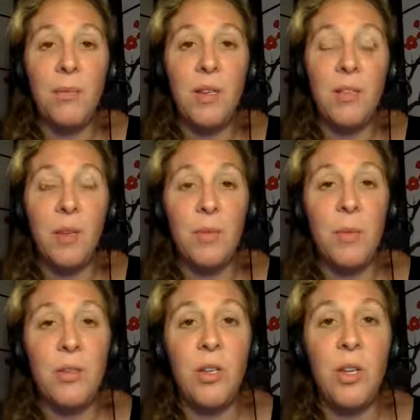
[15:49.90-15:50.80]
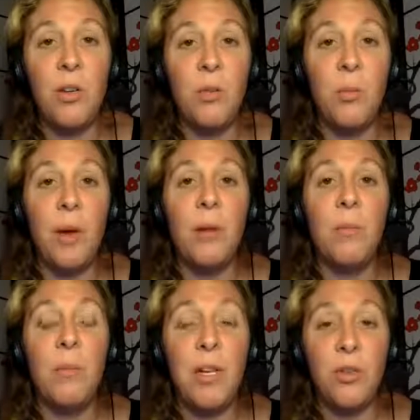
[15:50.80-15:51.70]
these supplements to you, but
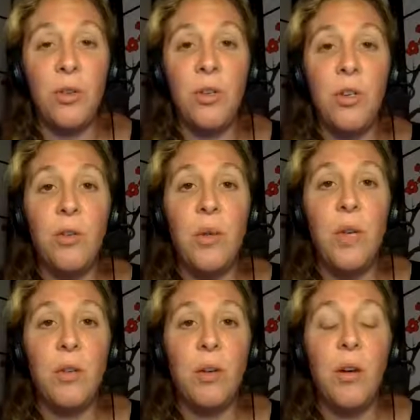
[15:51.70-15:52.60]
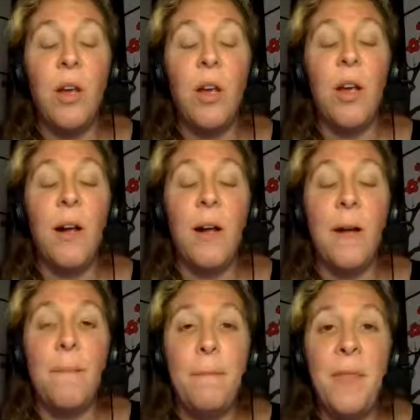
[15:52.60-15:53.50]
make sure you either,
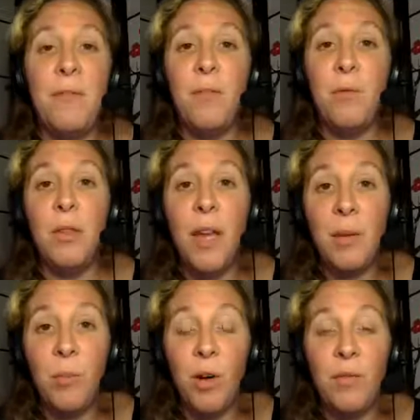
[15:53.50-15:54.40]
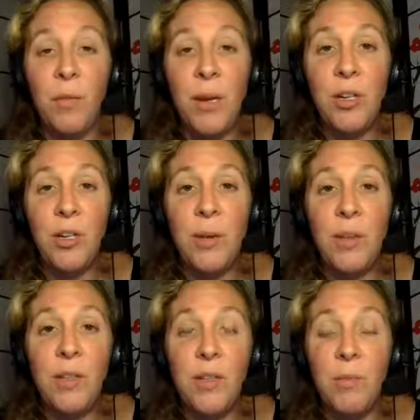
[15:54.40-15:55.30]
if you would like more information
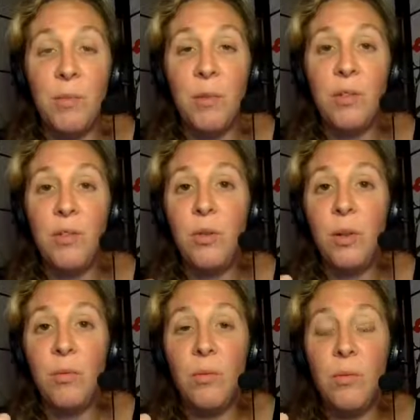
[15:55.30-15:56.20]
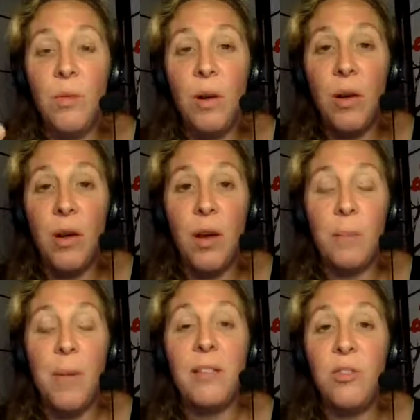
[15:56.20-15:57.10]
about these supplements, you can
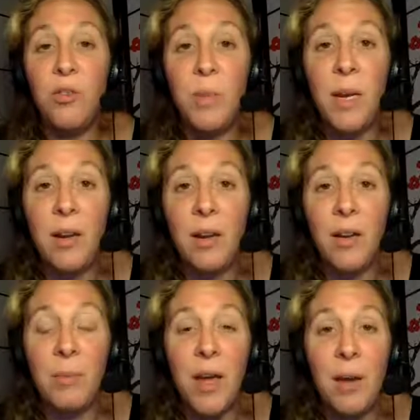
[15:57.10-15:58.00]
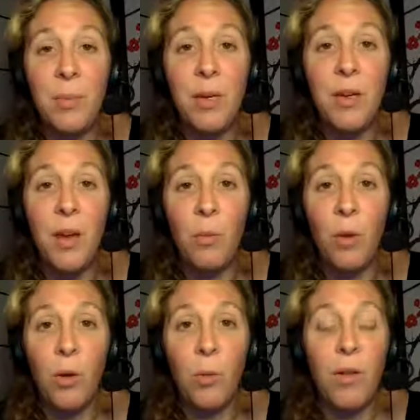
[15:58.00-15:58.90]
message me, and I'm happy. I
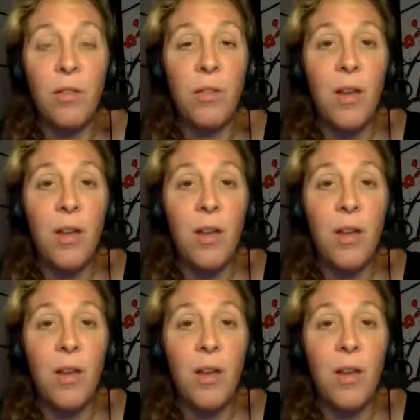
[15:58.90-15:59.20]
work with